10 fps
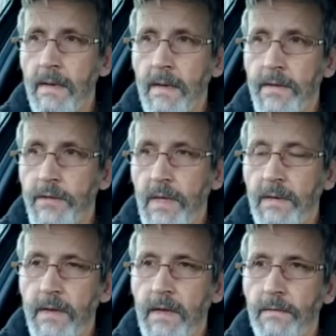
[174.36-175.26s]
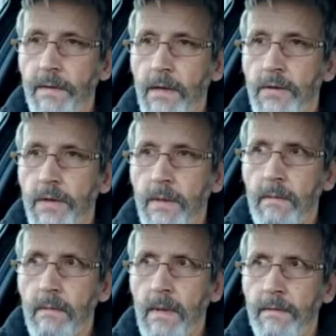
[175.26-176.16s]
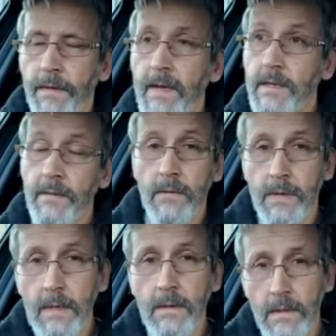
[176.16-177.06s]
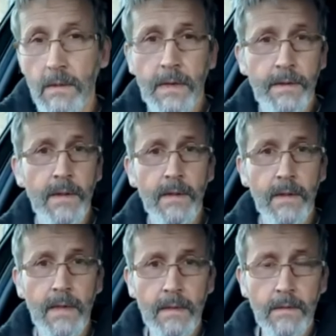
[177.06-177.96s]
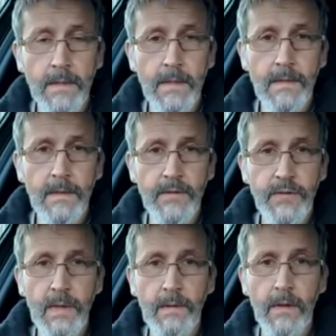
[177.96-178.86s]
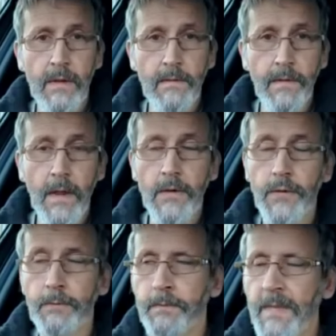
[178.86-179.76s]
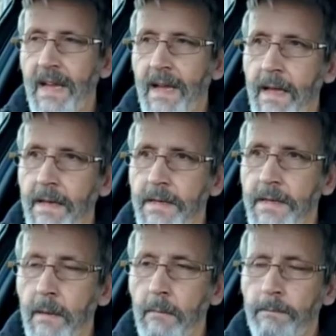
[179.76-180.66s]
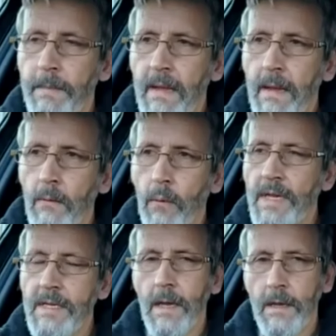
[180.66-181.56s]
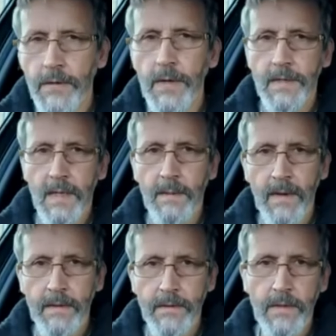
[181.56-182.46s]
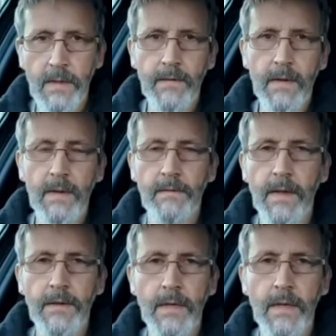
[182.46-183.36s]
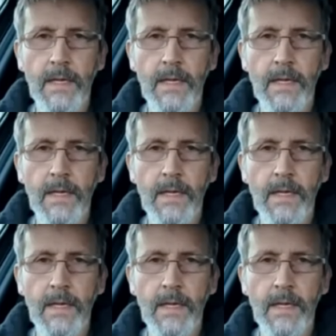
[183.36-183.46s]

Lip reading: Now, the Geneva Convention, in fact, several years ago I think I looked into the Geneva Convention, and what is interesting about the Geneva Convention